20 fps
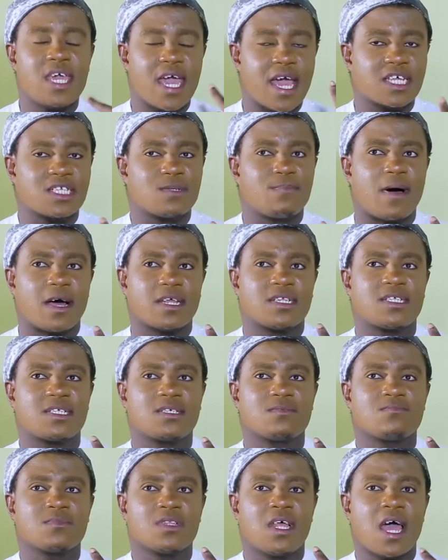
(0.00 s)
Yes, but
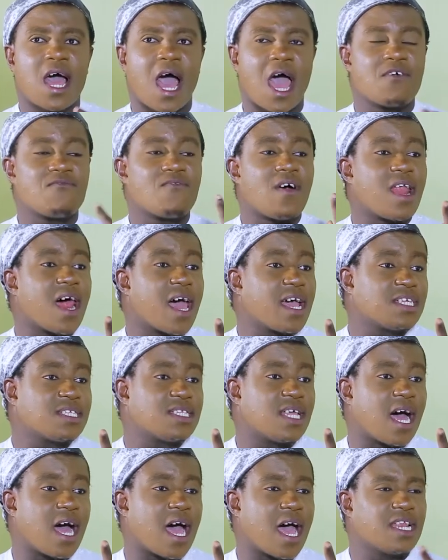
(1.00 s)
I
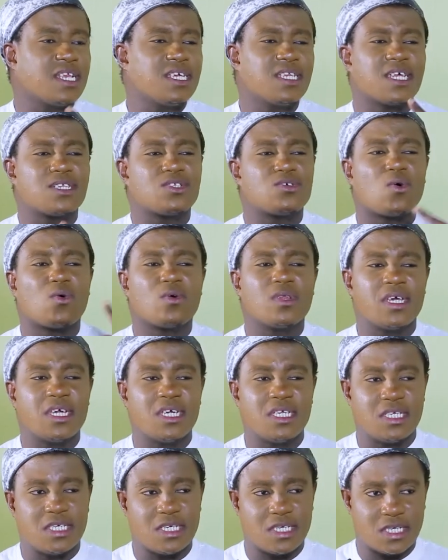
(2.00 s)
realized that I need a tall
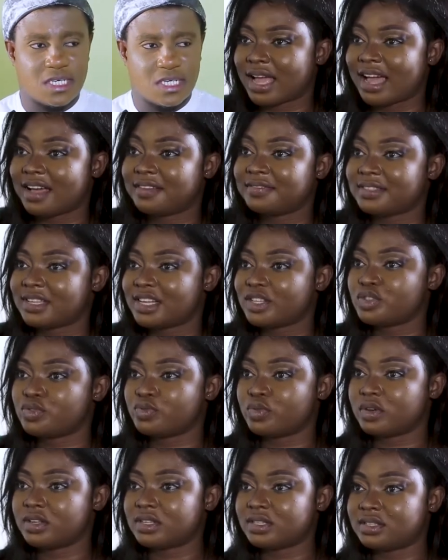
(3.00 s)
lady. After
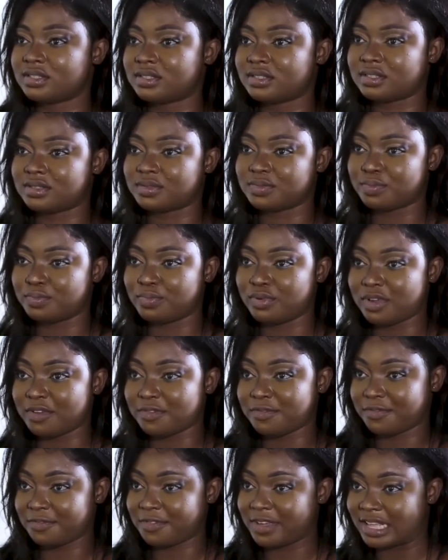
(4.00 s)
she was
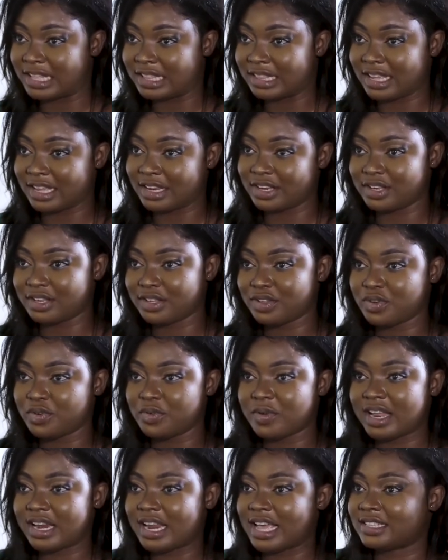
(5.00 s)
bluffing and
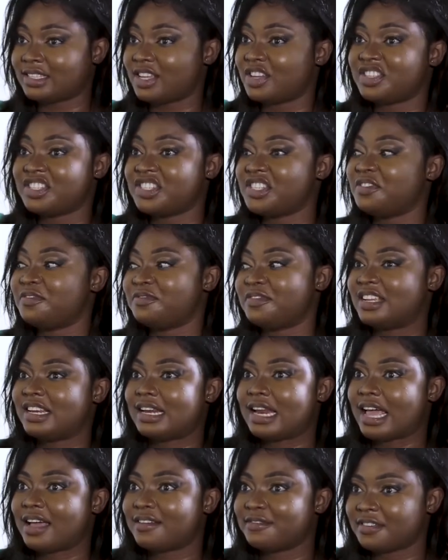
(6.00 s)
you realized I didn't
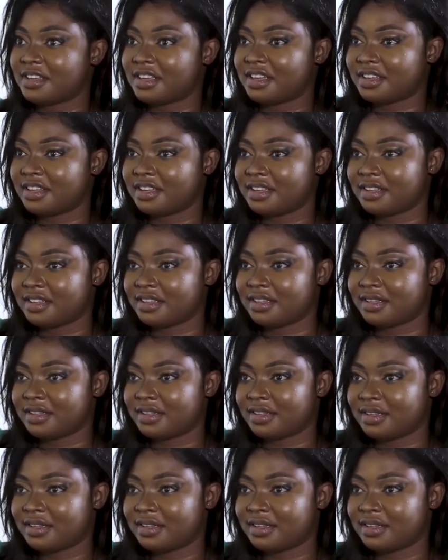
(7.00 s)
even love her.